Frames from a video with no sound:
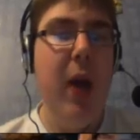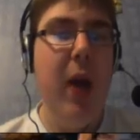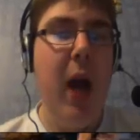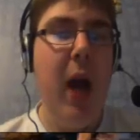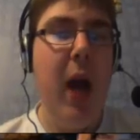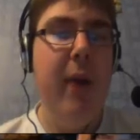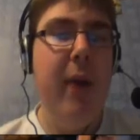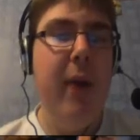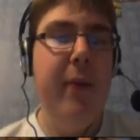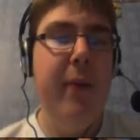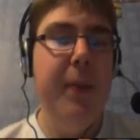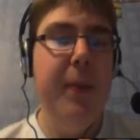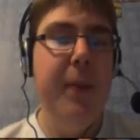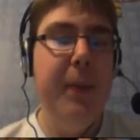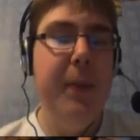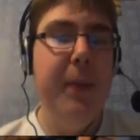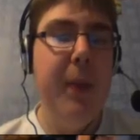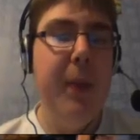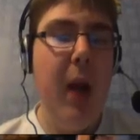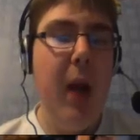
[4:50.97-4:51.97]
so they would
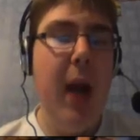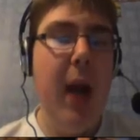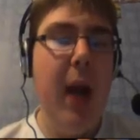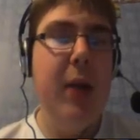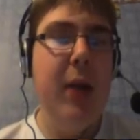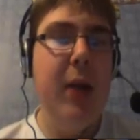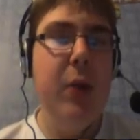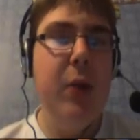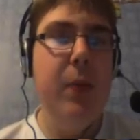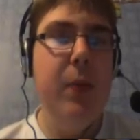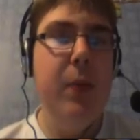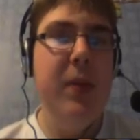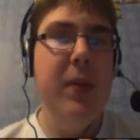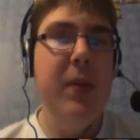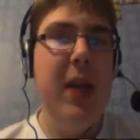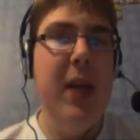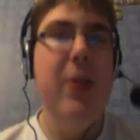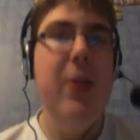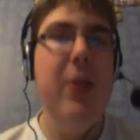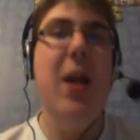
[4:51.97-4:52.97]
have
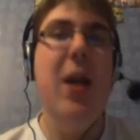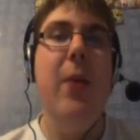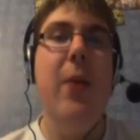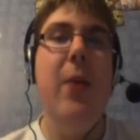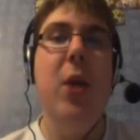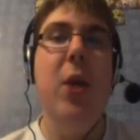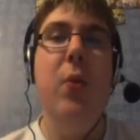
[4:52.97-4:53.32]
items